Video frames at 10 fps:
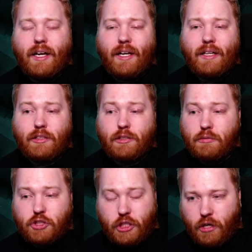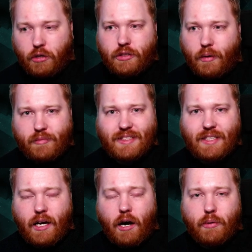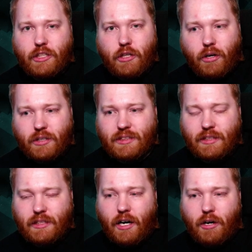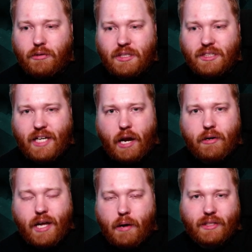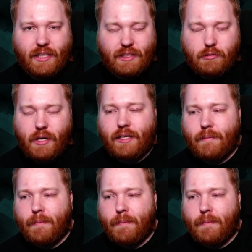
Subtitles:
and she knows obviously how he talks and how his character is, right?